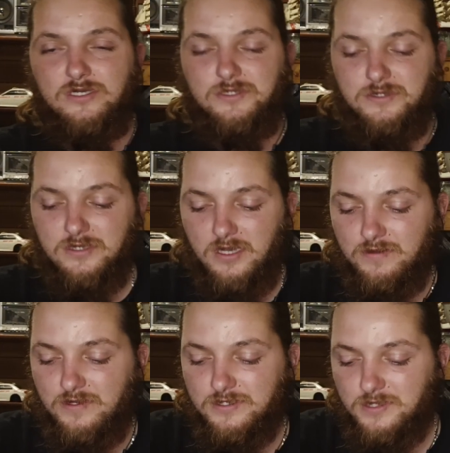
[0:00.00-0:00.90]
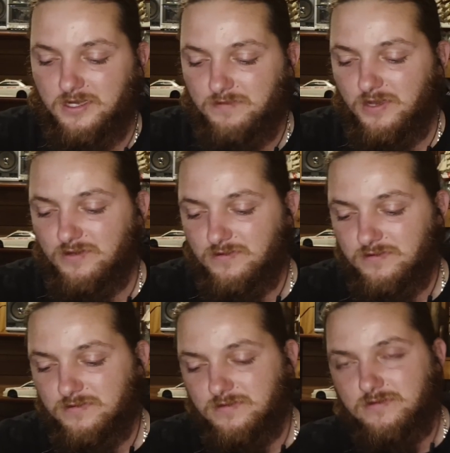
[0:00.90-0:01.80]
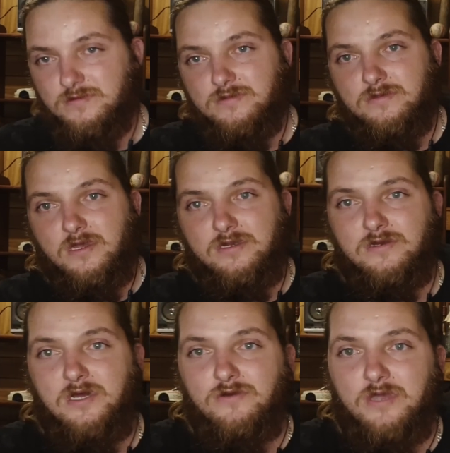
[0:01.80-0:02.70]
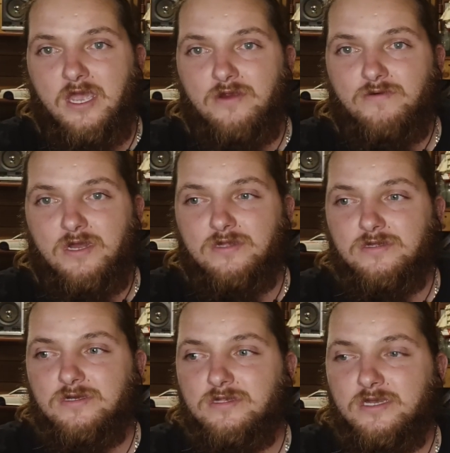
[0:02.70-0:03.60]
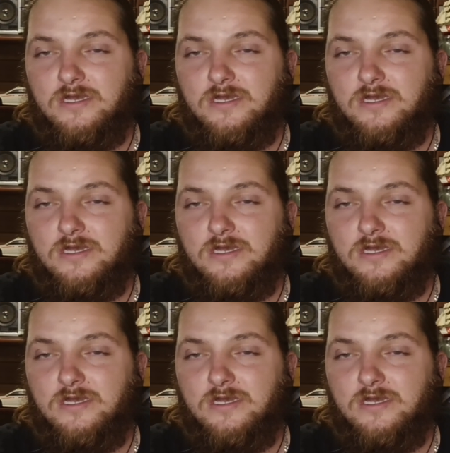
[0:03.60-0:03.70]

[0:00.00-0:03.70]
It's not about, I don't care what I look like.